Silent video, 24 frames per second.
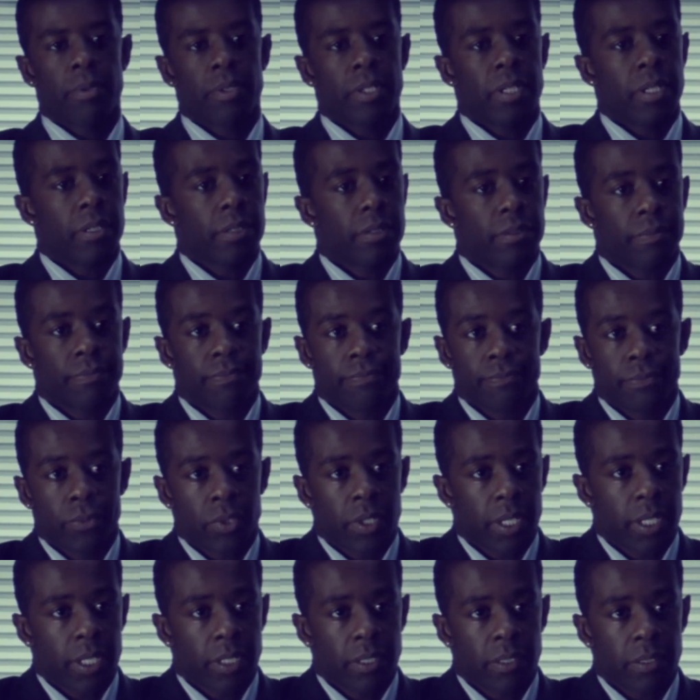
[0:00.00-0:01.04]
is too scared to
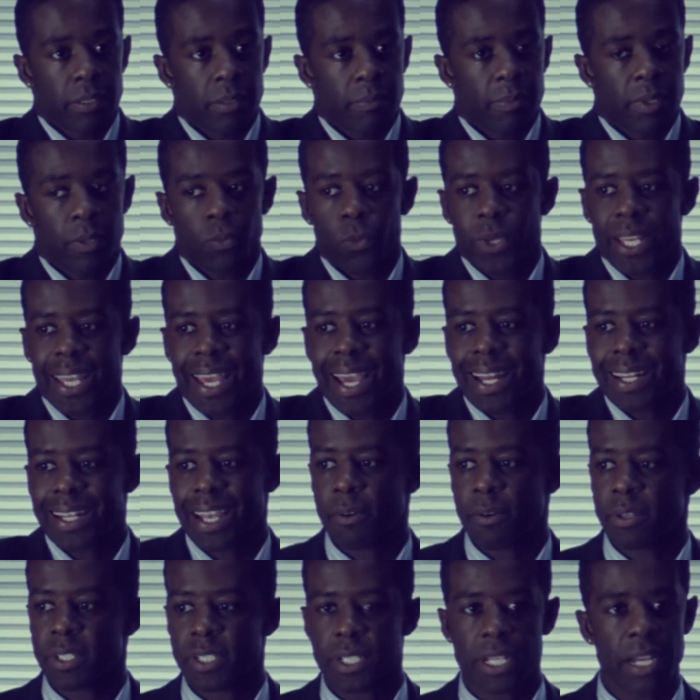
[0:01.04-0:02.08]
answer the question
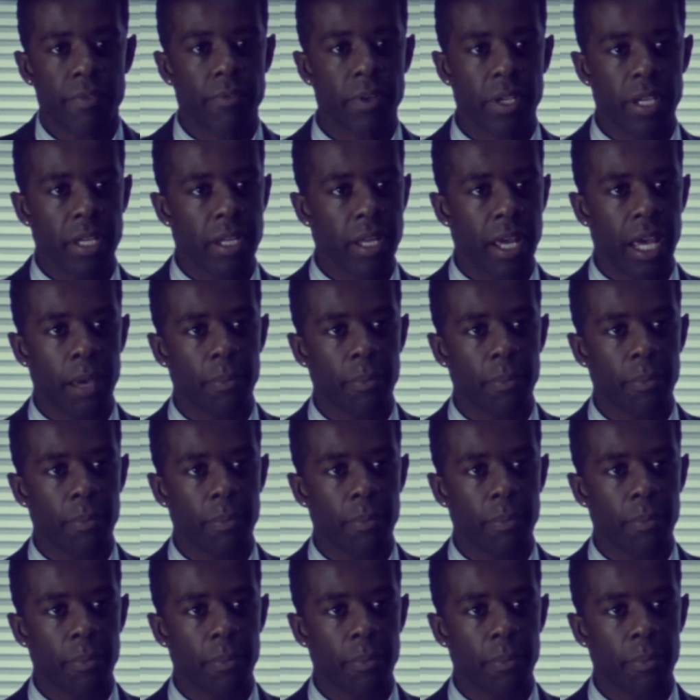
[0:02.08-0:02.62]
directly, and the